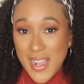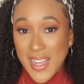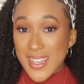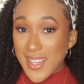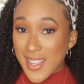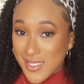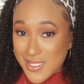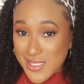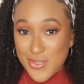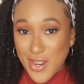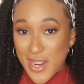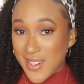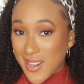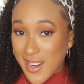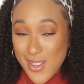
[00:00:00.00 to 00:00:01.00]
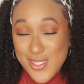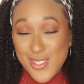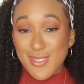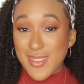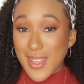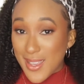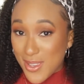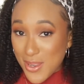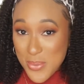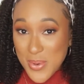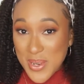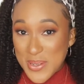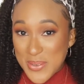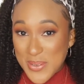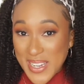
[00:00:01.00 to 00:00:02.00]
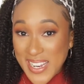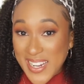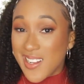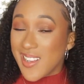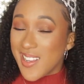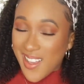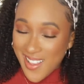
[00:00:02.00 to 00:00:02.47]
collection right now. So thank you, Wequeen,